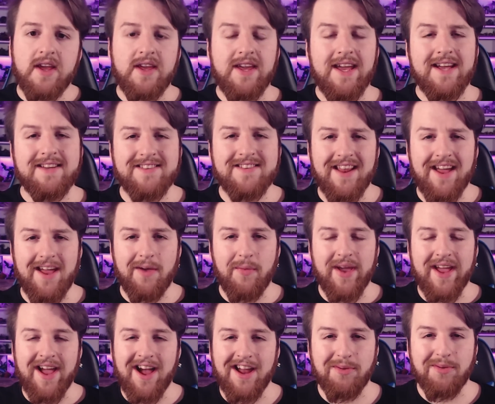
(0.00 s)
Yesterday,
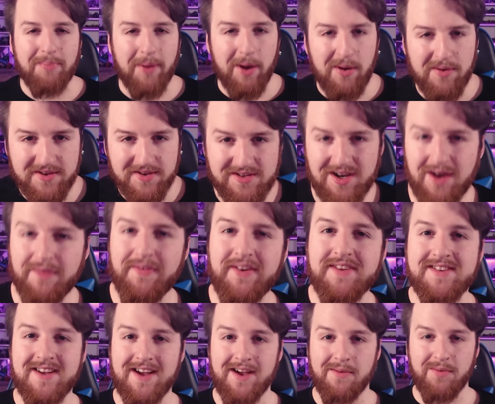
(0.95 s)
we had bonus Coffee
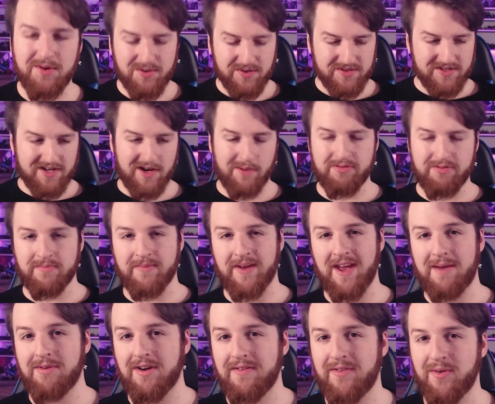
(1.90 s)
Time, which wasn't a
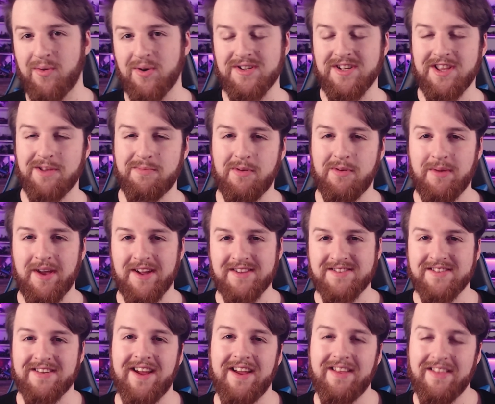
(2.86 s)
premiere, but if you're watching the premiere
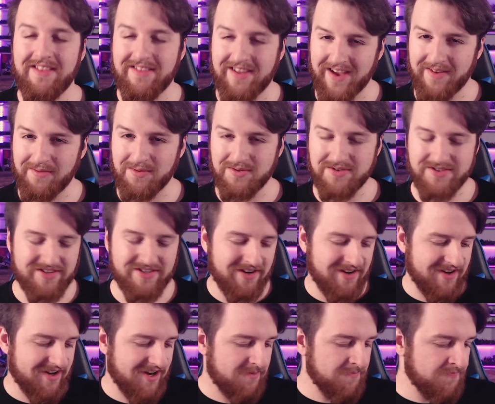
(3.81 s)
today, then thank you very much for
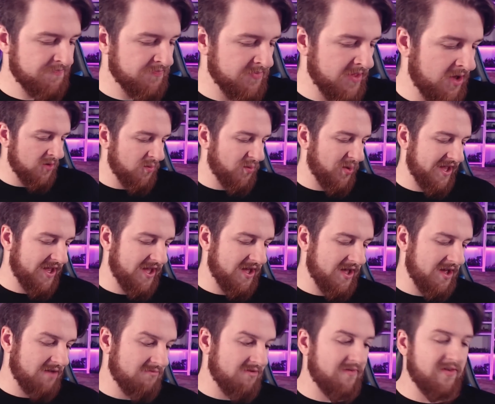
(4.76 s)
tuning in.
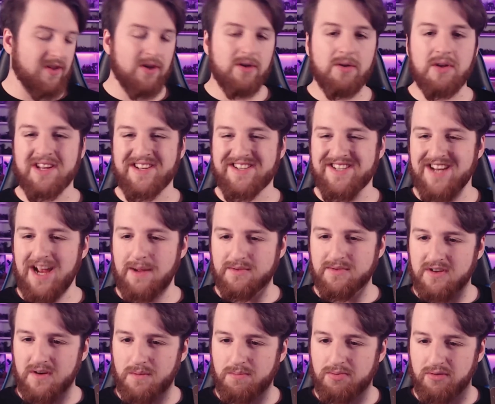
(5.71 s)
We reviewed
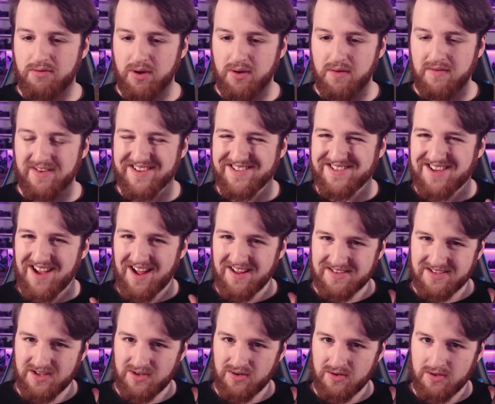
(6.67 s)
Chapter Approved
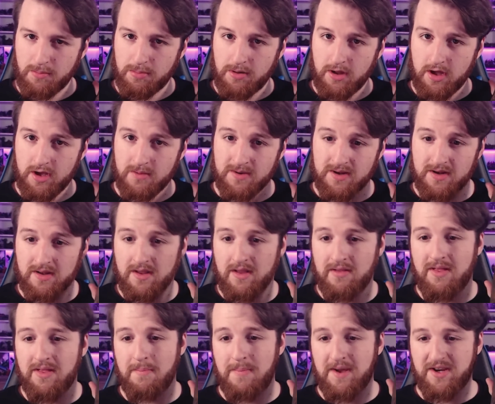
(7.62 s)
Tactical Deployment,
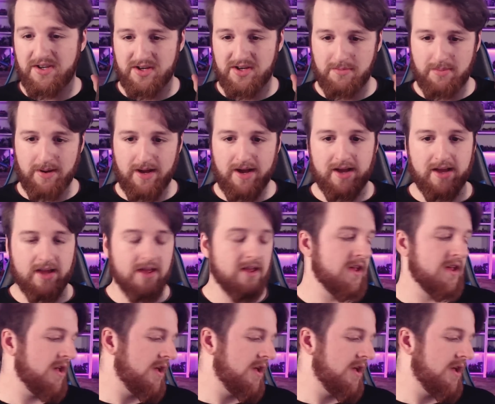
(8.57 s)
the mission pack.